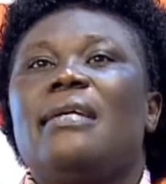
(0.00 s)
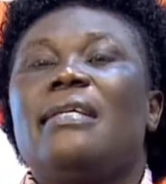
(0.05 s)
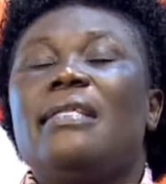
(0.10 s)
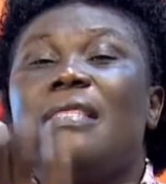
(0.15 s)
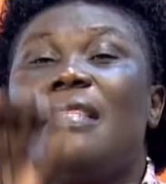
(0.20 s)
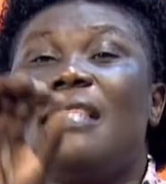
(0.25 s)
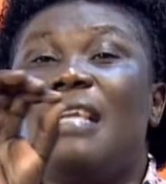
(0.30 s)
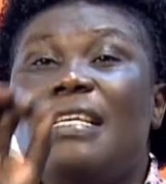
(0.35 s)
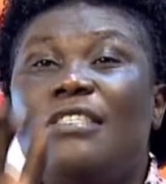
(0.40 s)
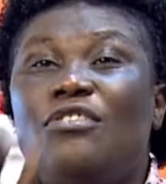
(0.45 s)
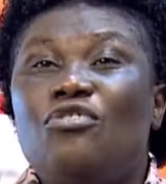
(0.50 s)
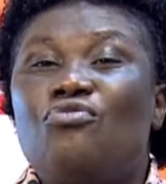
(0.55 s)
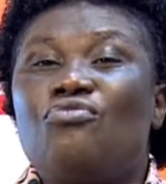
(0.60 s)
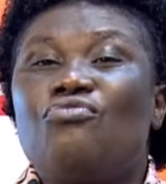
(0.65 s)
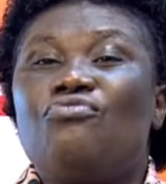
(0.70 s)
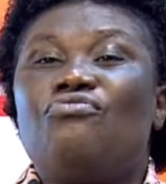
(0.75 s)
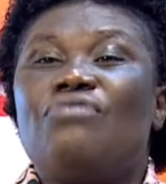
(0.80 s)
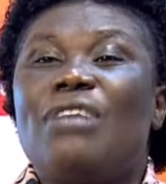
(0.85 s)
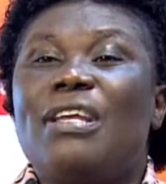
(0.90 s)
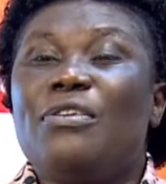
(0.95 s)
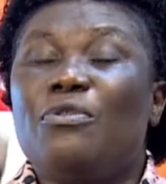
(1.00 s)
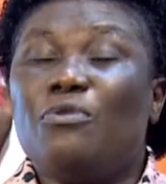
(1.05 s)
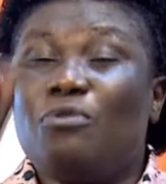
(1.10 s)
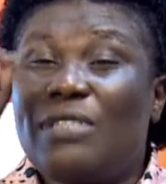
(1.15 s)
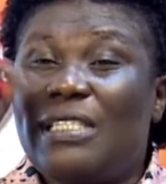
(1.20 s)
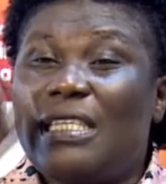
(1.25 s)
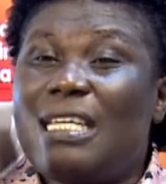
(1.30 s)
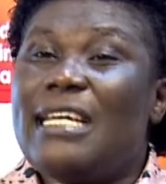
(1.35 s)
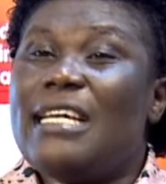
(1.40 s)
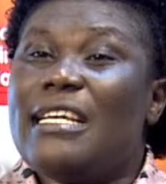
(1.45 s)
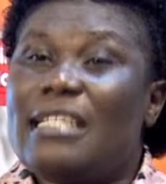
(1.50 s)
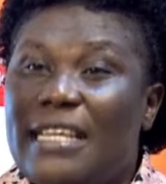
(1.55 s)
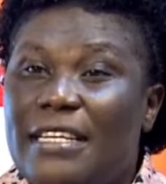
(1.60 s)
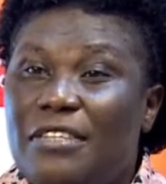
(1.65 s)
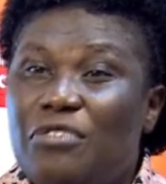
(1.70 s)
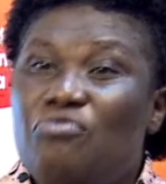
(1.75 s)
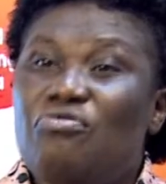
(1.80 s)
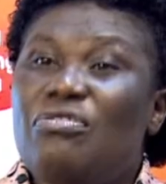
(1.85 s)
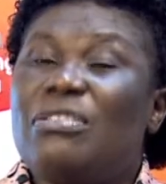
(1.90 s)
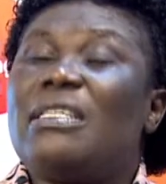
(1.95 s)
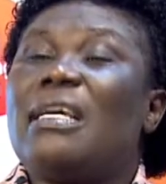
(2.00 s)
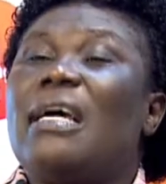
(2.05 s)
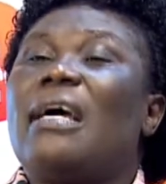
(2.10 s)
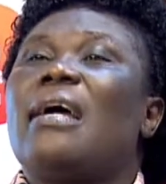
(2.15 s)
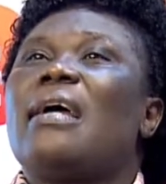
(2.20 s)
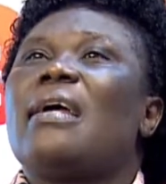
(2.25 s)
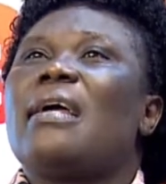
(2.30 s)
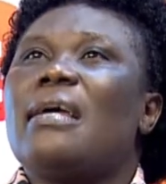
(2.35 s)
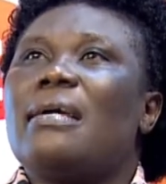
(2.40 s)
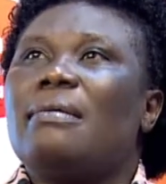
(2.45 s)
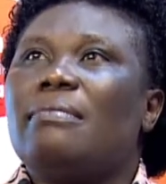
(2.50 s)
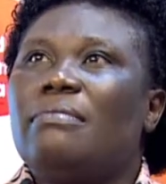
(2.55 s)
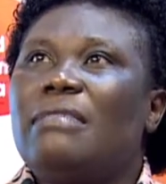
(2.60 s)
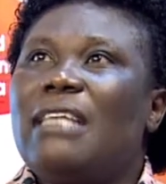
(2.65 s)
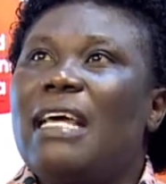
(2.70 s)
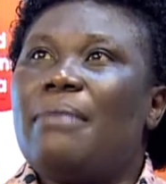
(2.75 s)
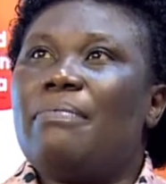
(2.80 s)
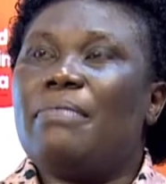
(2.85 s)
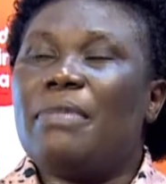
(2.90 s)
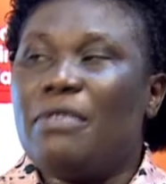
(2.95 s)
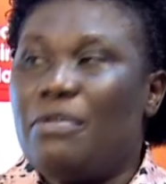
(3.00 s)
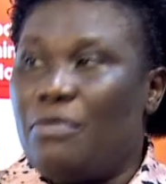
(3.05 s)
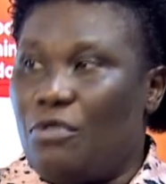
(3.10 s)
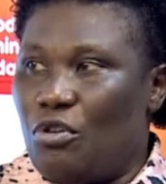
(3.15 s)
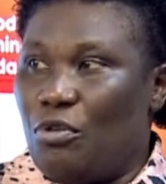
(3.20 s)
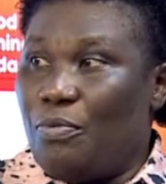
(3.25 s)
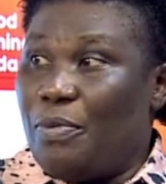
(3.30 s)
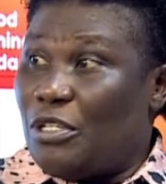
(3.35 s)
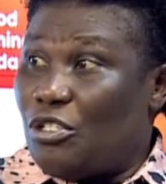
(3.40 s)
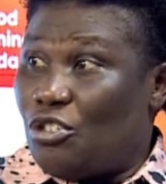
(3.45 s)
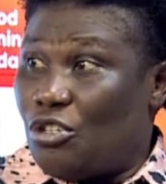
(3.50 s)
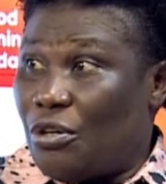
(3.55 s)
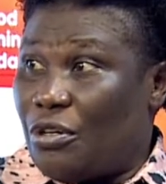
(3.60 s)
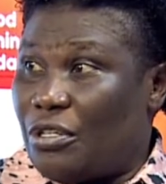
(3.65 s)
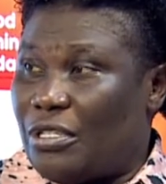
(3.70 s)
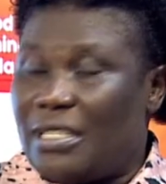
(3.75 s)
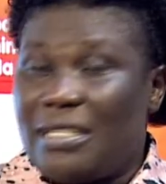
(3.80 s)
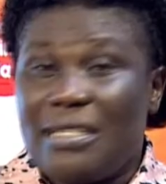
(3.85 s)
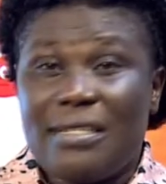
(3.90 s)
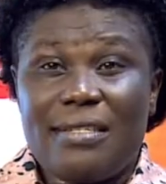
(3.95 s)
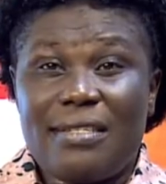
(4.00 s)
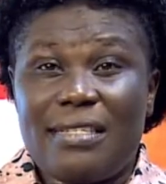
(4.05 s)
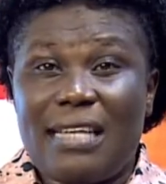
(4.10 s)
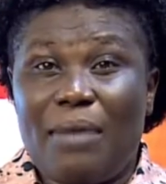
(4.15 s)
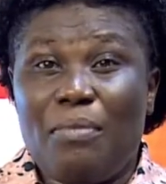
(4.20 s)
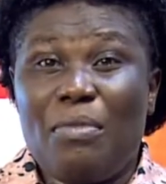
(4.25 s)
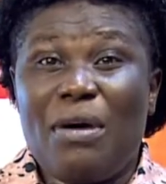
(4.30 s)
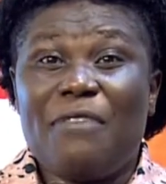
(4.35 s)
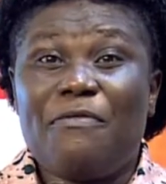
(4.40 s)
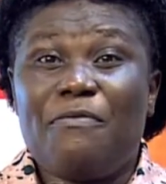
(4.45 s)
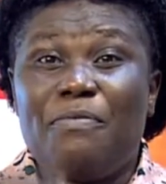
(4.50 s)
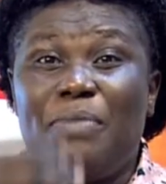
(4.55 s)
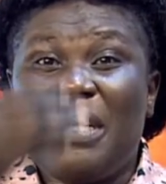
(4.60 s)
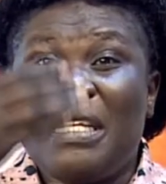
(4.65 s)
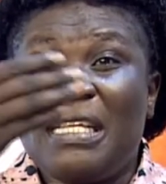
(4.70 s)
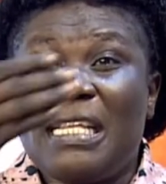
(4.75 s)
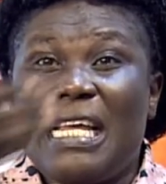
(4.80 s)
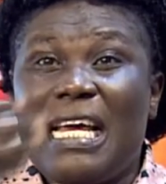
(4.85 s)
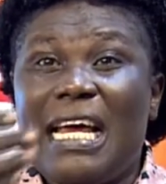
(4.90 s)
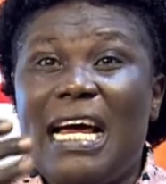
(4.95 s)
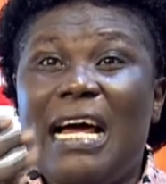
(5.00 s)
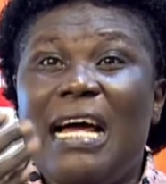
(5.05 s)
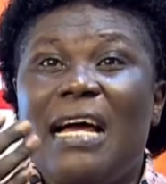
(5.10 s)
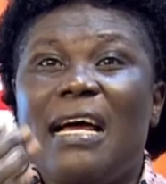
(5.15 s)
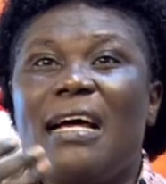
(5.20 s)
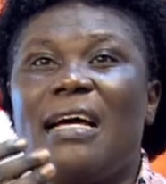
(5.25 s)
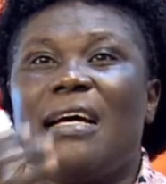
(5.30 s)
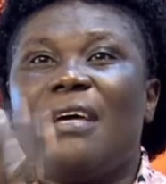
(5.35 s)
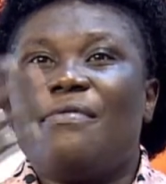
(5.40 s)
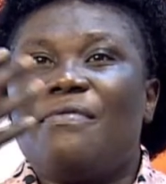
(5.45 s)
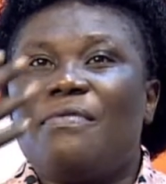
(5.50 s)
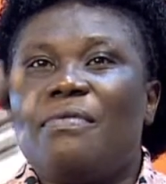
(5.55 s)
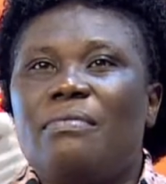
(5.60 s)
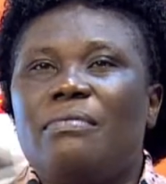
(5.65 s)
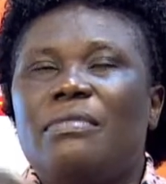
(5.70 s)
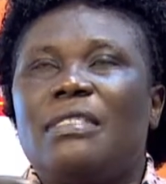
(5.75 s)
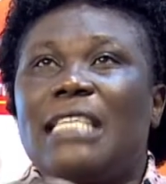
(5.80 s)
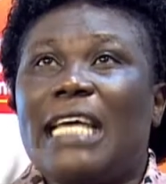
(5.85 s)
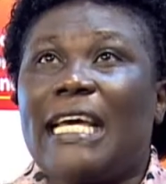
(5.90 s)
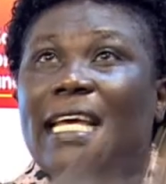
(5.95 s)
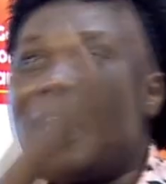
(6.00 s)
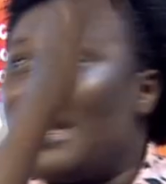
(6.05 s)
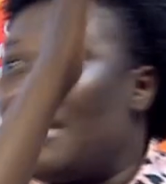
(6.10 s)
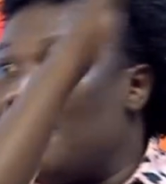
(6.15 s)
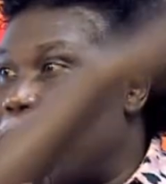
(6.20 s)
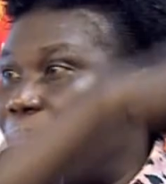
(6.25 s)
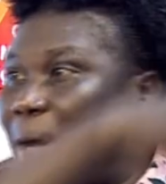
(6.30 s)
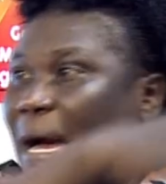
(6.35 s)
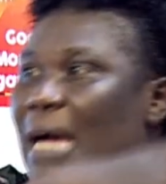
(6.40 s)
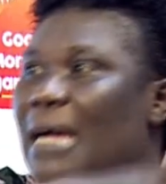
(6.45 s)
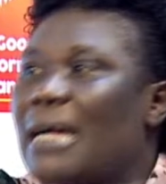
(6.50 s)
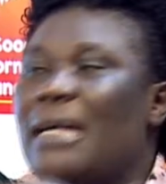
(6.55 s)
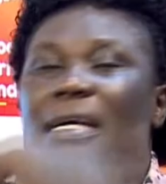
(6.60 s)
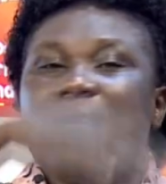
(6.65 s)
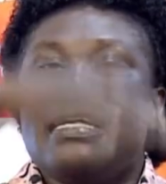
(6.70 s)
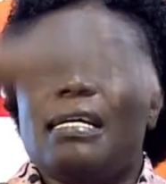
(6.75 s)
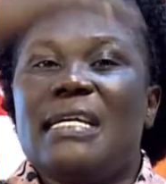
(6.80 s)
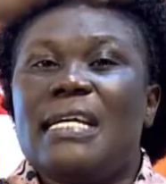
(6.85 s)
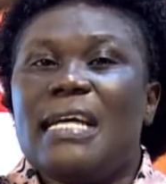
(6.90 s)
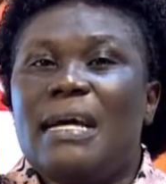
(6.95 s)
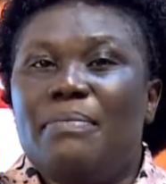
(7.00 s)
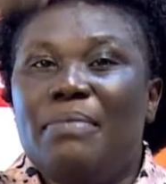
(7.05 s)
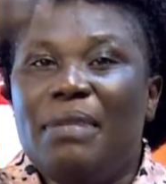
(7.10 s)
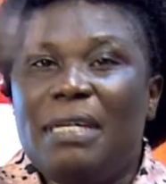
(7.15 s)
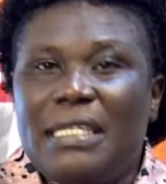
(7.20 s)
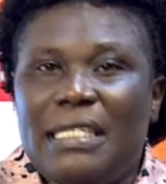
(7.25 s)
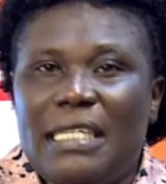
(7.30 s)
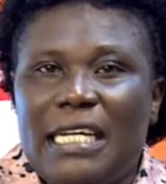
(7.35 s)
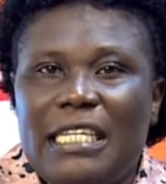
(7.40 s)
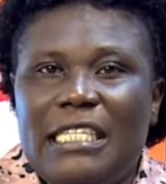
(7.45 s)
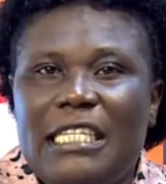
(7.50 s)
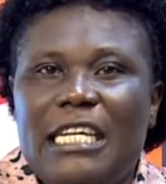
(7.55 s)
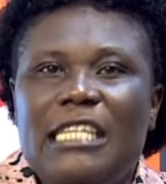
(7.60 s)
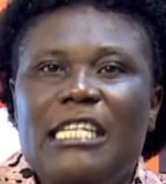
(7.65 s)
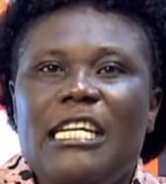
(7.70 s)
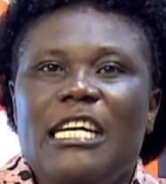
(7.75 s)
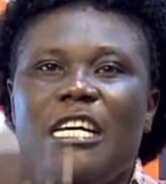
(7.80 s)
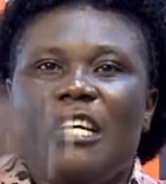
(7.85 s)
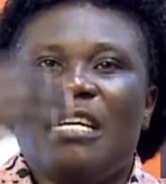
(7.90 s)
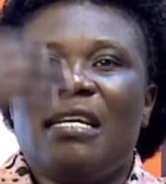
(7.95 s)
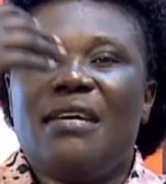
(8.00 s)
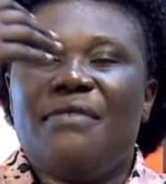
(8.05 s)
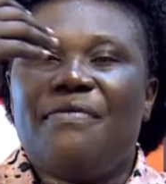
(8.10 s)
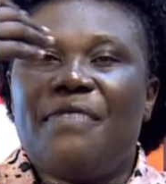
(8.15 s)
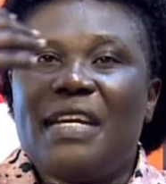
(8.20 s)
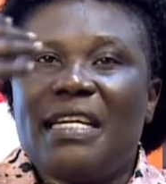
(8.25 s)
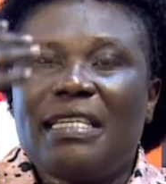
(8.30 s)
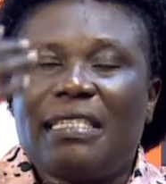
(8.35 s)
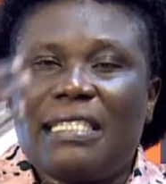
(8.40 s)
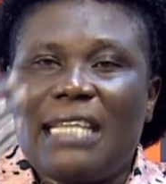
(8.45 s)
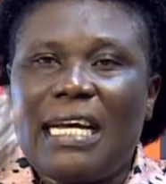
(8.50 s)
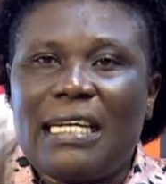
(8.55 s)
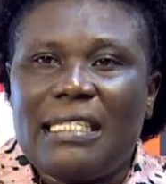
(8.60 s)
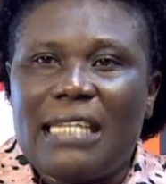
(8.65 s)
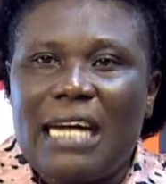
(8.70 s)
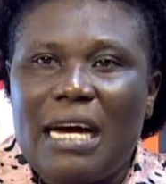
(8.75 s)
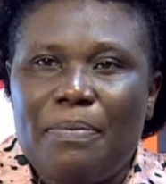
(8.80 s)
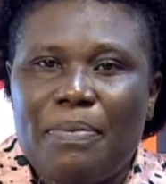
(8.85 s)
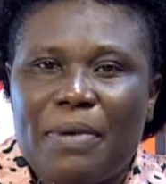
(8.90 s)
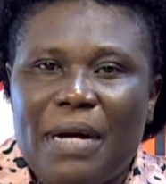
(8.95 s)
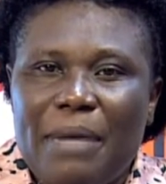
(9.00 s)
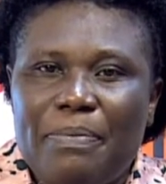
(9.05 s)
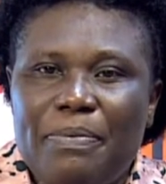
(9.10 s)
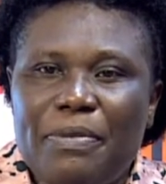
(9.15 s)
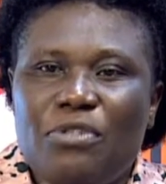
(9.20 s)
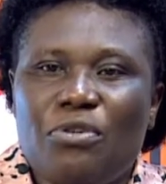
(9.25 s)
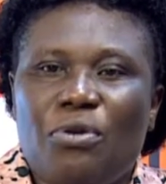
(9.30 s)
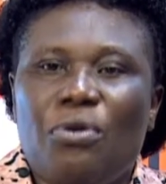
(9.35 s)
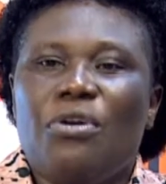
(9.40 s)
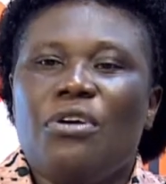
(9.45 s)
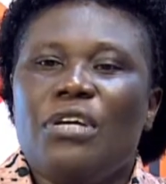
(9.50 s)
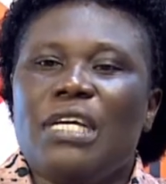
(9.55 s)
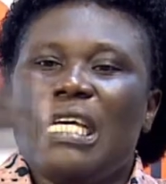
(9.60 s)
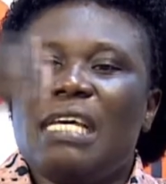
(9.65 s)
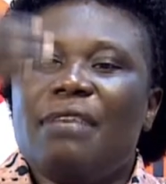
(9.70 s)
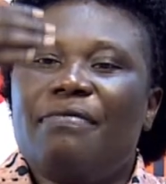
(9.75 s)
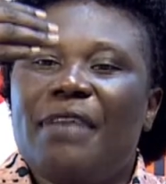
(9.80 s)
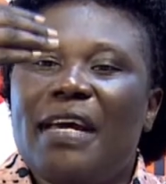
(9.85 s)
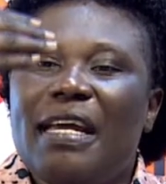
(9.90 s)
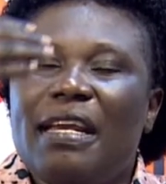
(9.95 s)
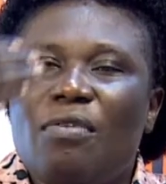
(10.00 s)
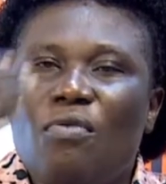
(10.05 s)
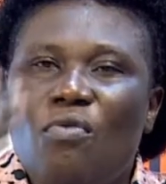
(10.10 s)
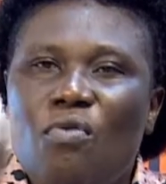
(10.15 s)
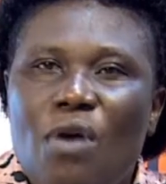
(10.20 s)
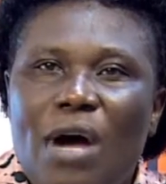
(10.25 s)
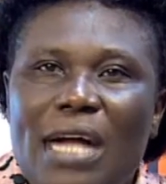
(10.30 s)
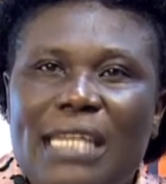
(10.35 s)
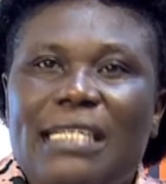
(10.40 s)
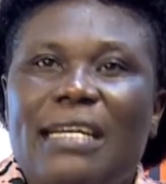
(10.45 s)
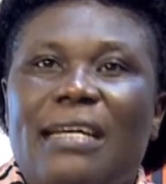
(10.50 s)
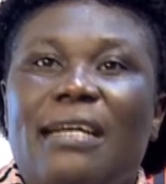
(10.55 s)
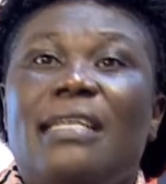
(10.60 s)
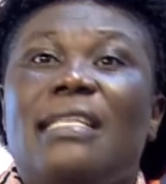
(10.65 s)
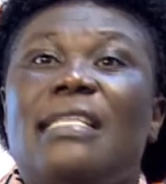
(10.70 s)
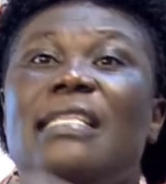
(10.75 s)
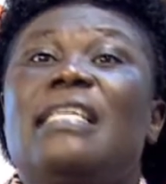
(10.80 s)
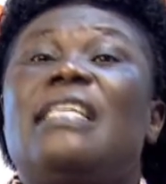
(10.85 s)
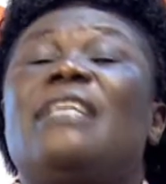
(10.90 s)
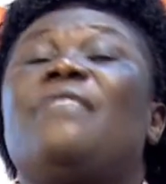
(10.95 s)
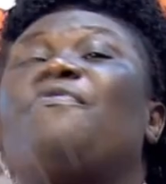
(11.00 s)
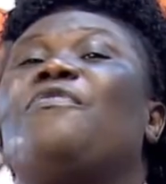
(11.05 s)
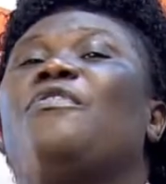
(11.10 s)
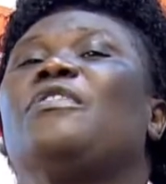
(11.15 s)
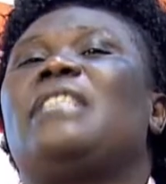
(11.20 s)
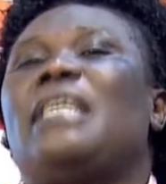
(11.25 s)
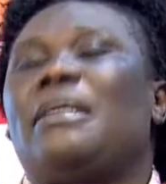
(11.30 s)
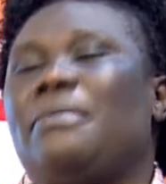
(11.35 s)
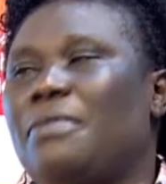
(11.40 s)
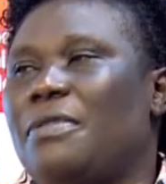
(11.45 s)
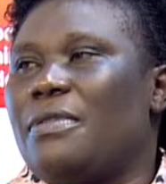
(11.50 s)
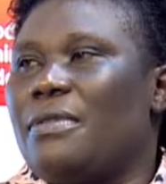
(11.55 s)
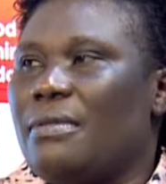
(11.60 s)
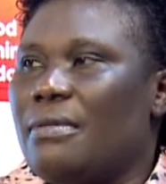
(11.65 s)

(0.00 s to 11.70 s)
These children you see in the streets, you'll be shocked. Some have been there, taken back, rehabilitated, given a startup capital, given a what, 3-4 times.